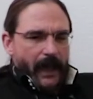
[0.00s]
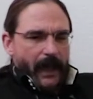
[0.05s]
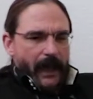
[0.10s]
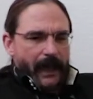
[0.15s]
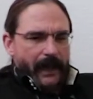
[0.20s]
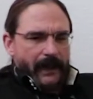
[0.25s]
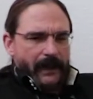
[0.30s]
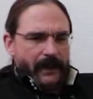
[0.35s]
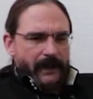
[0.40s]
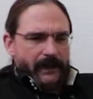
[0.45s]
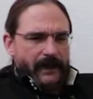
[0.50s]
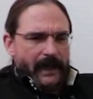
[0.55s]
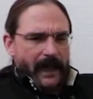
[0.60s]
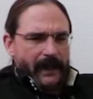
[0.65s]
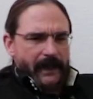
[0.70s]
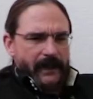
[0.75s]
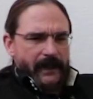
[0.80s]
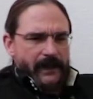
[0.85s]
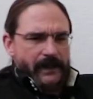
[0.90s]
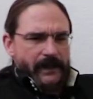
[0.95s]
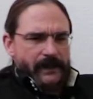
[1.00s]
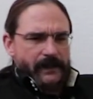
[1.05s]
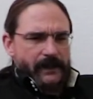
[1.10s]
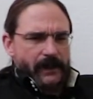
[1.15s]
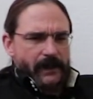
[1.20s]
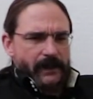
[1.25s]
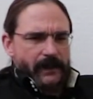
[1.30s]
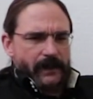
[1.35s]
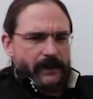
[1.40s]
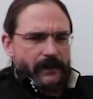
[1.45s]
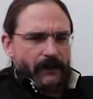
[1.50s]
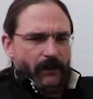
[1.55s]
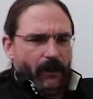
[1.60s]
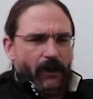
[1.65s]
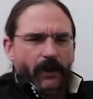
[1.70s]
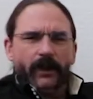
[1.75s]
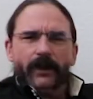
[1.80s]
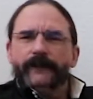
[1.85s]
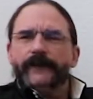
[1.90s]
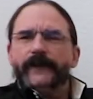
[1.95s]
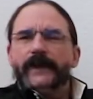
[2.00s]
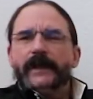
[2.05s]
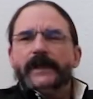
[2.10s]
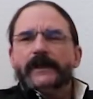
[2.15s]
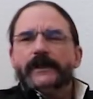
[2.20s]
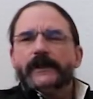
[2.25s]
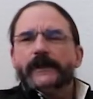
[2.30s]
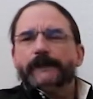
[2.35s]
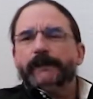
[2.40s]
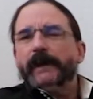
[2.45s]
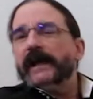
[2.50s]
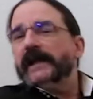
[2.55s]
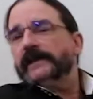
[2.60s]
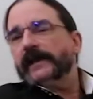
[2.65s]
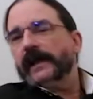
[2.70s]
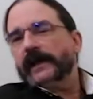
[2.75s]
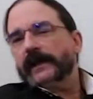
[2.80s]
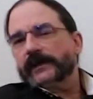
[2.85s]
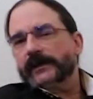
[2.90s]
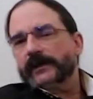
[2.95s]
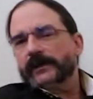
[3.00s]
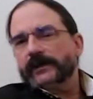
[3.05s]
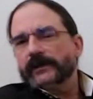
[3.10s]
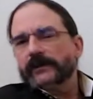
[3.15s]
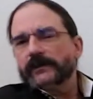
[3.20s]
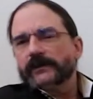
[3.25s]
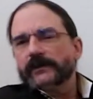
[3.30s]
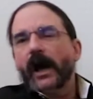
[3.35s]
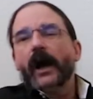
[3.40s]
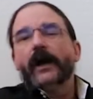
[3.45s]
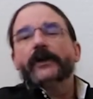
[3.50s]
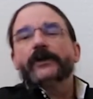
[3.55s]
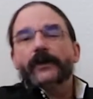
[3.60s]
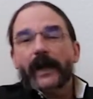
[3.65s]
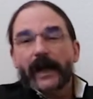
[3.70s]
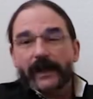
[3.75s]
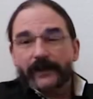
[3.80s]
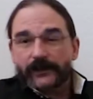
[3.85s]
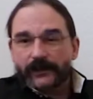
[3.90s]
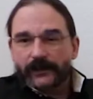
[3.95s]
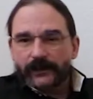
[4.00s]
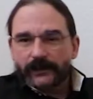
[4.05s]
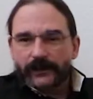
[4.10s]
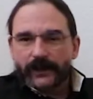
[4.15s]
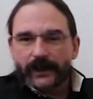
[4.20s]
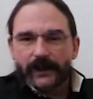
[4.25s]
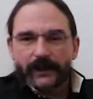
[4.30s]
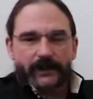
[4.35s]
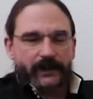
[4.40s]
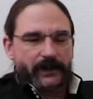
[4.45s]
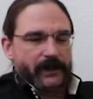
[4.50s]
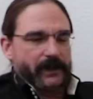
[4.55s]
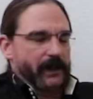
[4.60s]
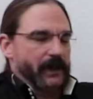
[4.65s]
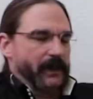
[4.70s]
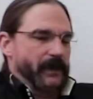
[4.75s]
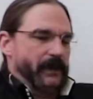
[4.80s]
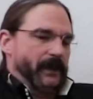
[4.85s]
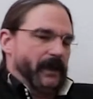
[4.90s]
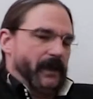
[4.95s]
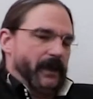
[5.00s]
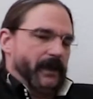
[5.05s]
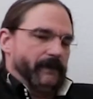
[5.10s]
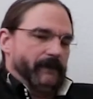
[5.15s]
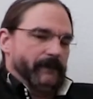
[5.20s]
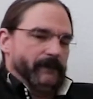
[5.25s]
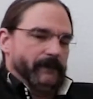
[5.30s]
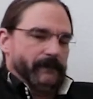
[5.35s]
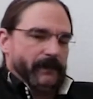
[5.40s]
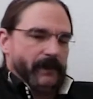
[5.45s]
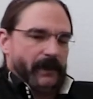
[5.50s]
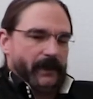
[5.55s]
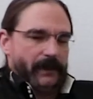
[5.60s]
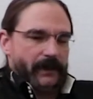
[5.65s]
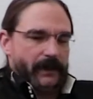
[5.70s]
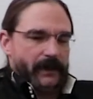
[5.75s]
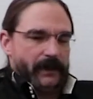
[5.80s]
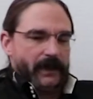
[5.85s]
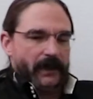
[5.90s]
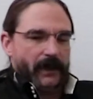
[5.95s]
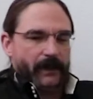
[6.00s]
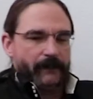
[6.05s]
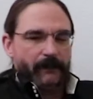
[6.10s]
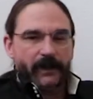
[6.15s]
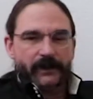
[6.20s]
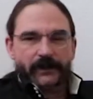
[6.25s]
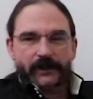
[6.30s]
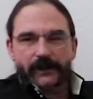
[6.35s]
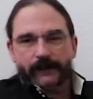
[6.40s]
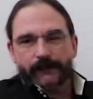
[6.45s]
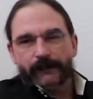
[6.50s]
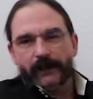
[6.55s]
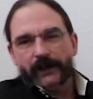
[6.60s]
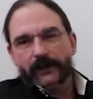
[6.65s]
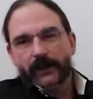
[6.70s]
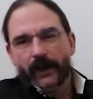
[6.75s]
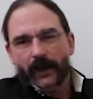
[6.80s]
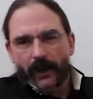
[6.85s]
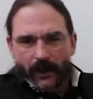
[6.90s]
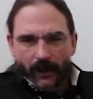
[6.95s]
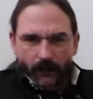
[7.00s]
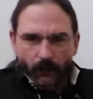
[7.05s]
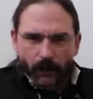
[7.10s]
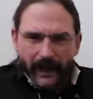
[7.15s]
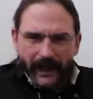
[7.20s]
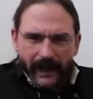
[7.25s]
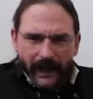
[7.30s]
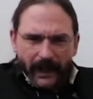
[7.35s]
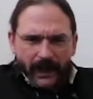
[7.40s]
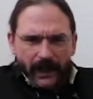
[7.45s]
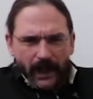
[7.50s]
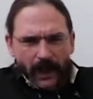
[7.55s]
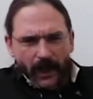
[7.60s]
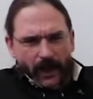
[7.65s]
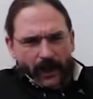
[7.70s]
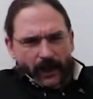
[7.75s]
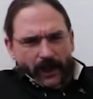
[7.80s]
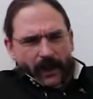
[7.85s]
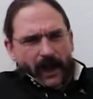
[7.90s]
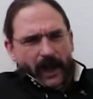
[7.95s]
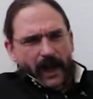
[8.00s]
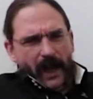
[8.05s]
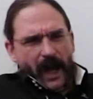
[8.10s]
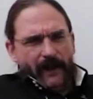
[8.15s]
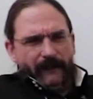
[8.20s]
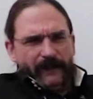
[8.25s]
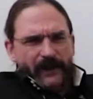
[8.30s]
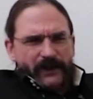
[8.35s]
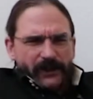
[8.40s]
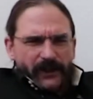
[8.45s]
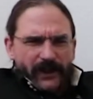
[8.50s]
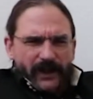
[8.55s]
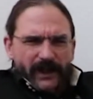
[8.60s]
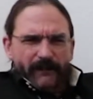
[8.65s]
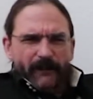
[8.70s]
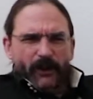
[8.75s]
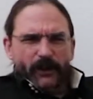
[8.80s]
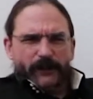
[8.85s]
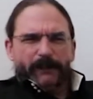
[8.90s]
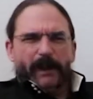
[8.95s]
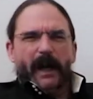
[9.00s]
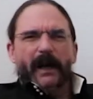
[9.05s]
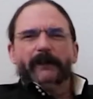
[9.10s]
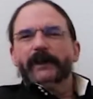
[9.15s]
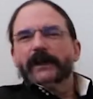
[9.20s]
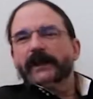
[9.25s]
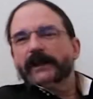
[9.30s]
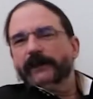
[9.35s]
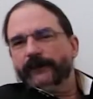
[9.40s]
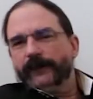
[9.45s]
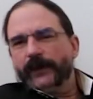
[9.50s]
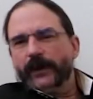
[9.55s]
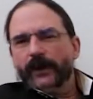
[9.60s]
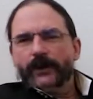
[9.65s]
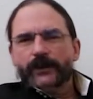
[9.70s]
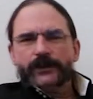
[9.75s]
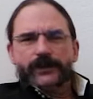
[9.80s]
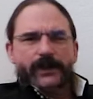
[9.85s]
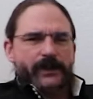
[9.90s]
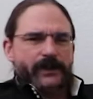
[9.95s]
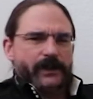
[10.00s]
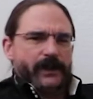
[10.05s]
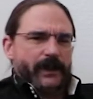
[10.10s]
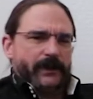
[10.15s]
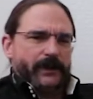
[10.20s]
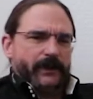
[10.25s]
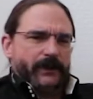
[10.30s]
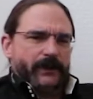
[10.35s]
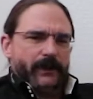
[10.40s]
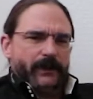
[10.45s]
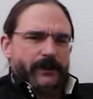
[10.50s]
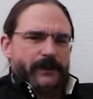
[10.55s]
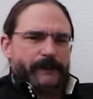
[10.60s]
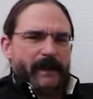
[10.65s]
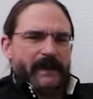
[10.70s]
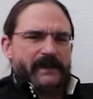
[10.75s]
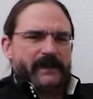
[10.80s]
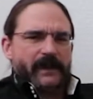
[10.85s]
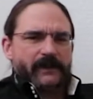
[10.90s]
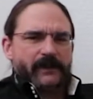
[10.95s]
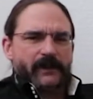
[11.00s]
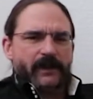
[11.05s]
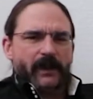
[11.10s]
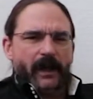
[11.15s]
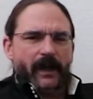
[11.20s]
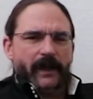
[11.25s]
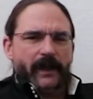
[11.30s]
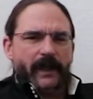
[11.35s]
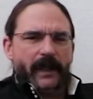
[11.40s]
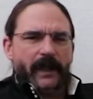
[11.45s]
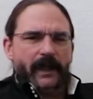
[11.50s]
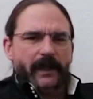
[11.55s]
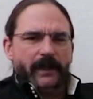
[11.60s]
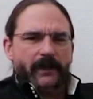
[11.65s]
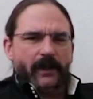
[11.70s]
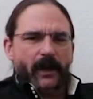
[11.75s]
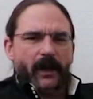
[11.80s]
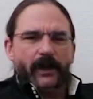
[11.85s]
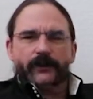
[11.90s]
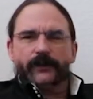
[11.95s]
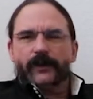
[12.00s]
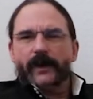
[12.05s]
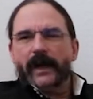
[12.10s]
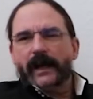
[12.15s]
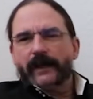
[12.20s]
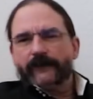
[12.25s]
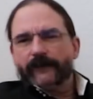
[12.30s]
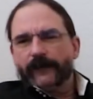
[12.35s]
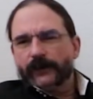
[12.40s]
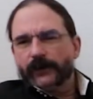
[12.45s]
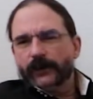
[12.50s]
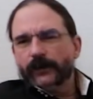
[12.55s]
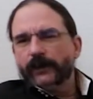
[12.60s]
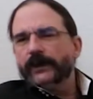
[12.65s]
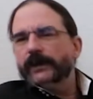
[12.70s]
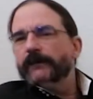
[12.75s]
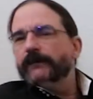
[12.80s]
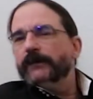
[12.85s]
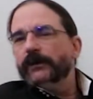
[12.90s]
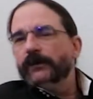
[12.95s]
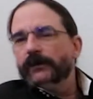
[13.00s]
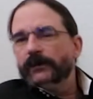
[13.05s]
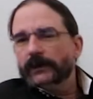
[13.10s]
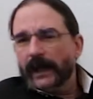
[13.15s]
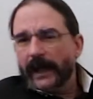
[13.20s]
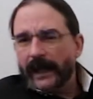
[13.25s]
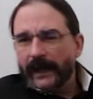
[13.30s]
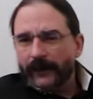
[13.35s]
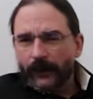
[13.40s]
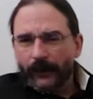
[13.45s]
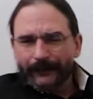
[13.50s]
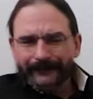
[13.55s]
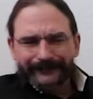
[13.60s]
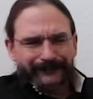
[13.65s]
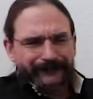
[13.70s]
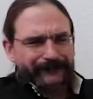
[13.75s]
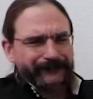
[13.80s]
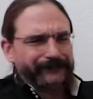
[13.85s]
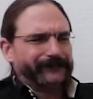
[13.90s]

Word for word: And that is uh, all of these SpaceX contracts that uh, um, uh, that Elon Musk has been winning, and uh, obviously the most public of those is that SpaceX got a contract for doing the moon lander,